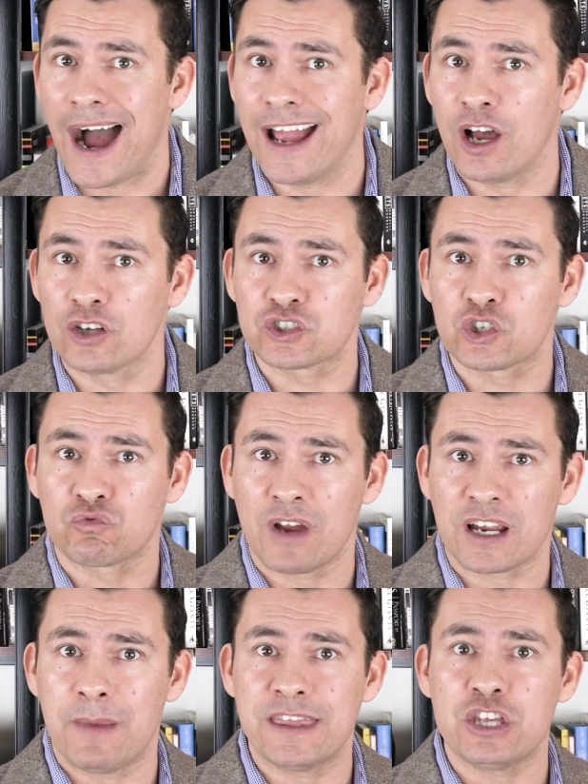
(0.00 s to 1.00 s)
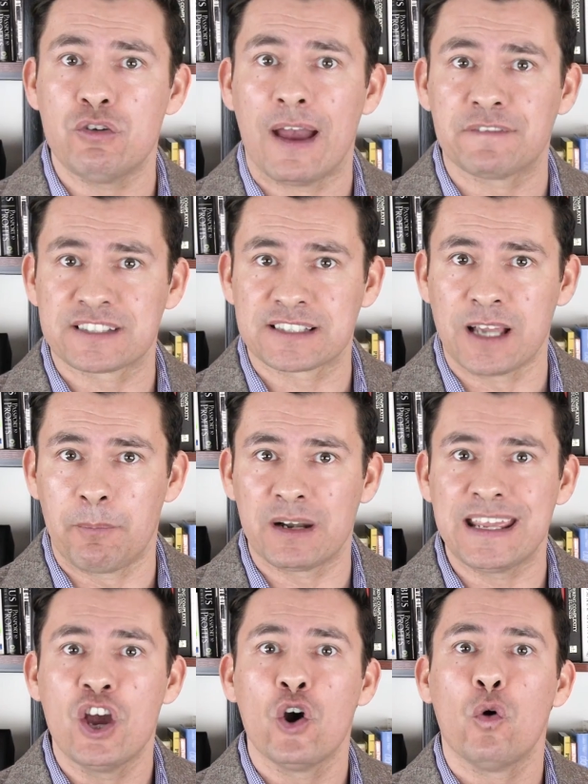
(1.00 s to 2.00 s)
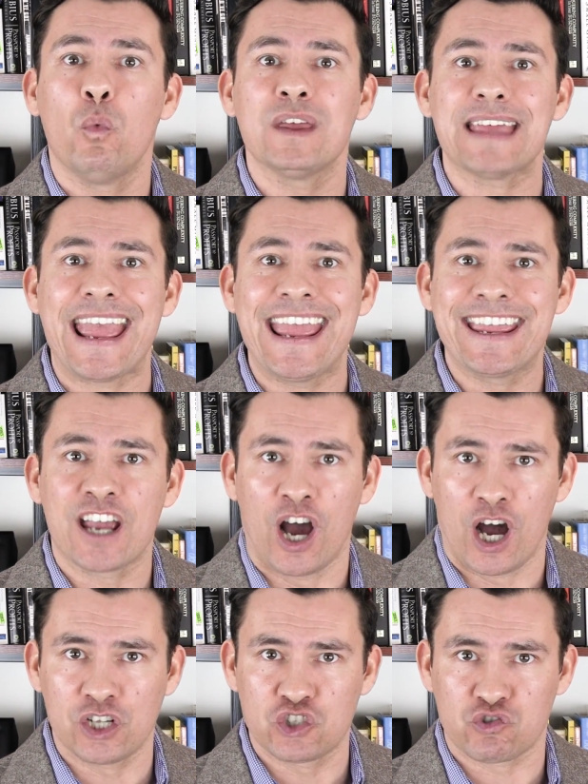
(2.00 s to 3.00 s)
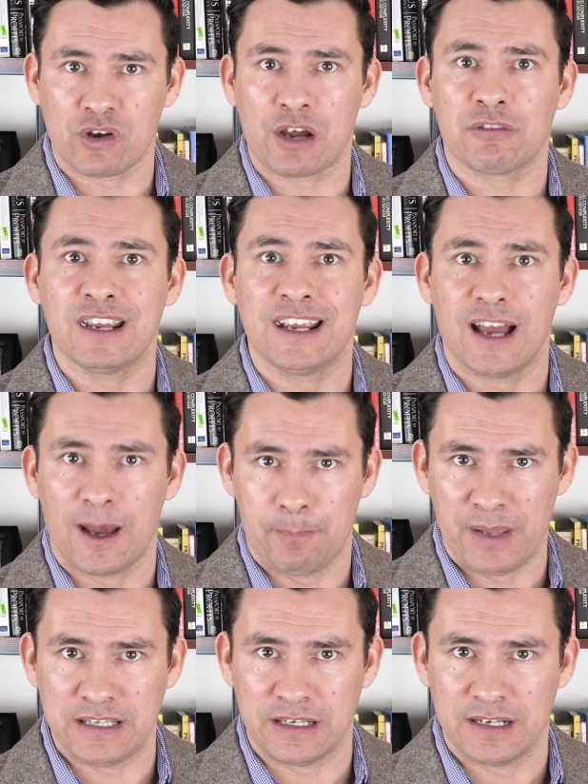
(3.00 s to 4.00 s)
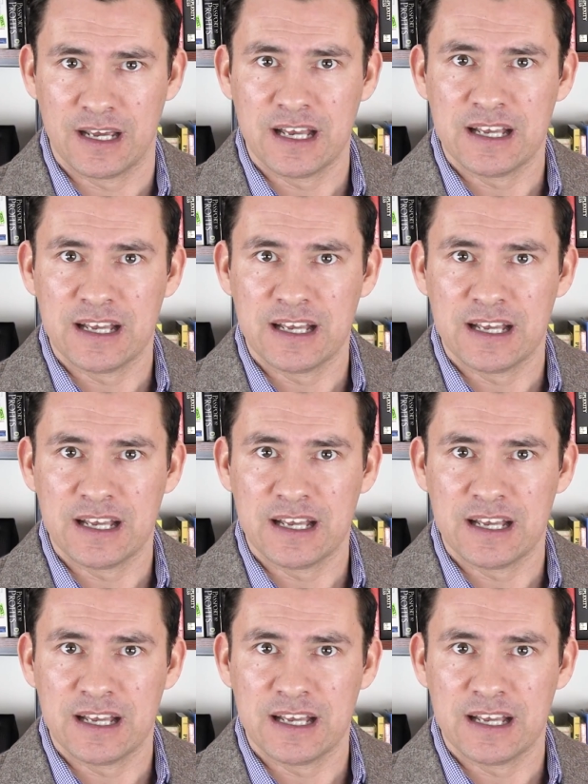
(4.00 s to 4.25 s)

I also recommend that you have somebody with a contrary opinion.